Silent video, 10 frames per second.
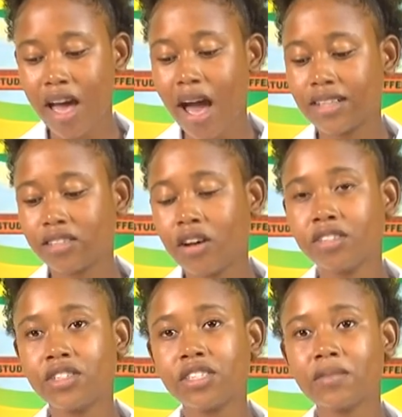and to
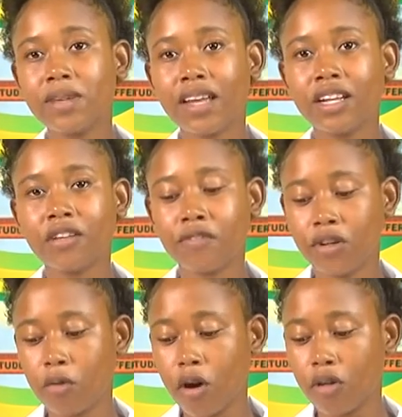continue to be an
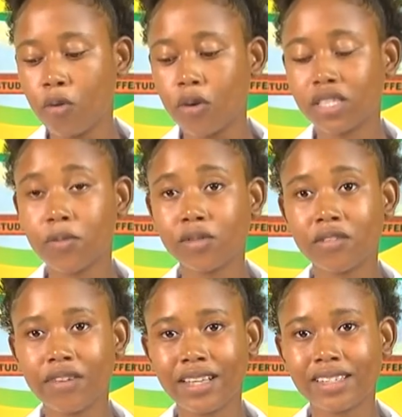individual who is
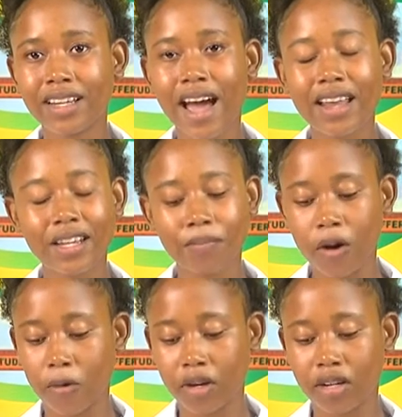motivated and
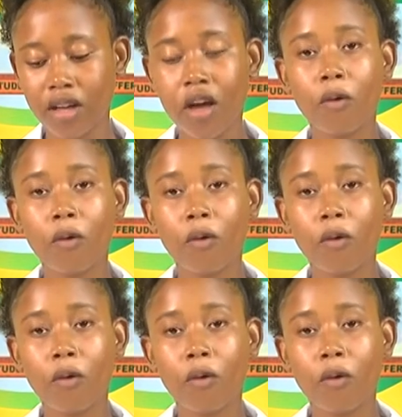empowered